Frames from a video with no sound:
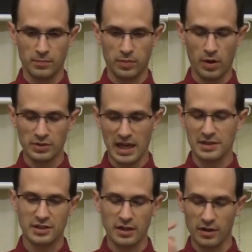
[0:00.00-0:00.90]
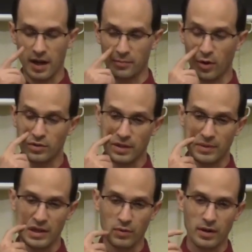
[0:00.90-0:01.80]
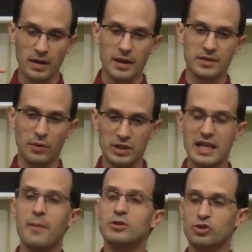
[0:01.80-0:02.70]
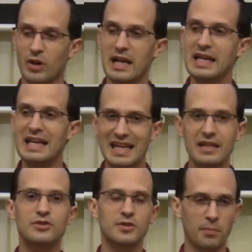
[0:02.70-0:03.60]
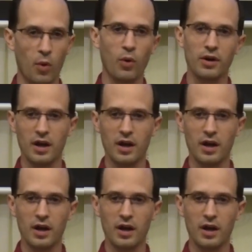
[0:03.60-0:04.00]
protesting, or not protesting, but they were demonstrating in support